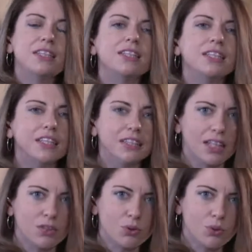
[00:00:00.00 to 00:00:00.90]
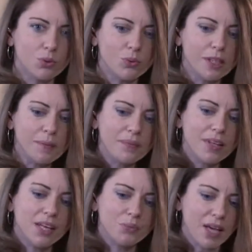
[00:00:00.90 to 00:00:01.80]
diktatoruli,
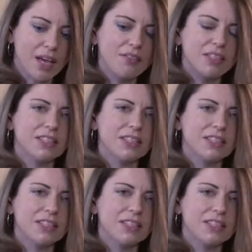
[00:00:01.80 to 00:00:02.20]
and we have an